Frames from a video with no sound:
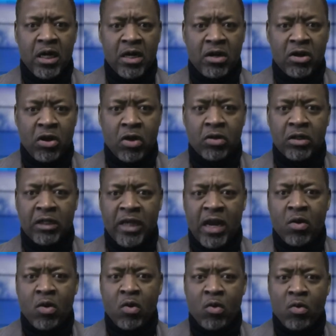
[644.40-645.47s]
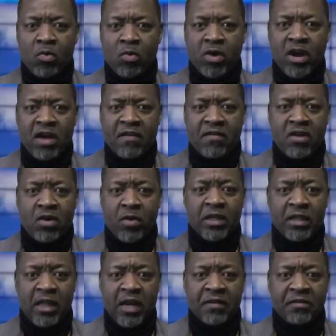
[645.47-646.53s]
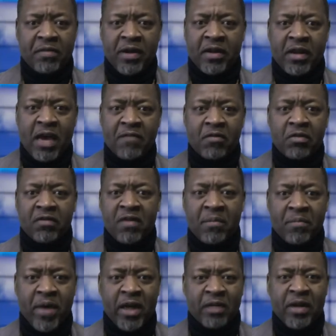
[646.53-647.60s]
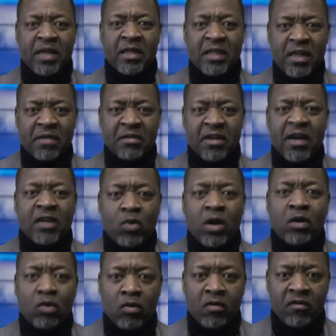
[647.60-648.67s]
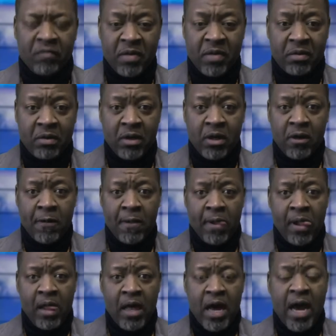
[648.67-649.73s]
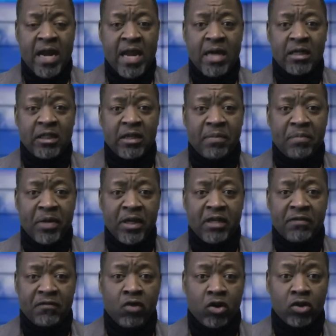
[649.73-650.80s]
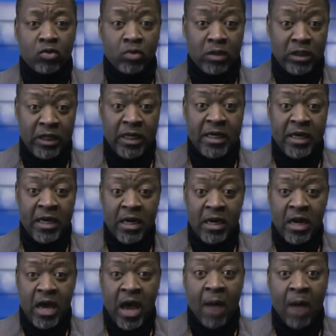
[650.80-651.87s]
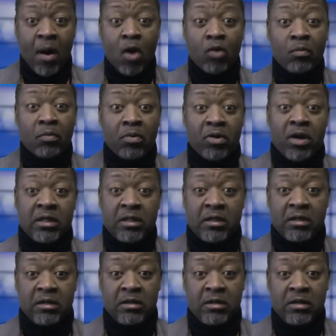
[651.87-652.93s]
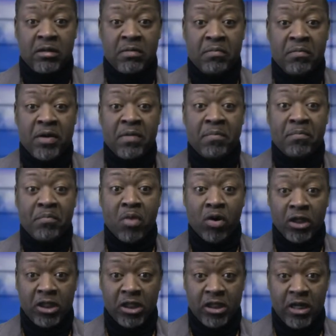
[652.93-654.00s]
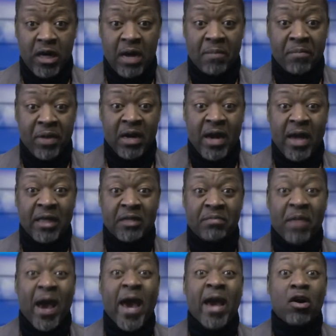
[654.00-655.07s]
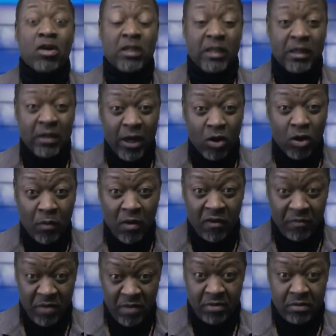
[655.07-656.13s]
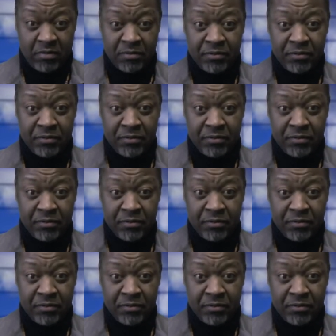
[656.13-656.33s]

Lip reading: You don't say that, oh, they were slaves, but they came from different parts, but they see themselves as one group of people. And that is a pity for us to see our own brothers being punished and penalized by still a group of people.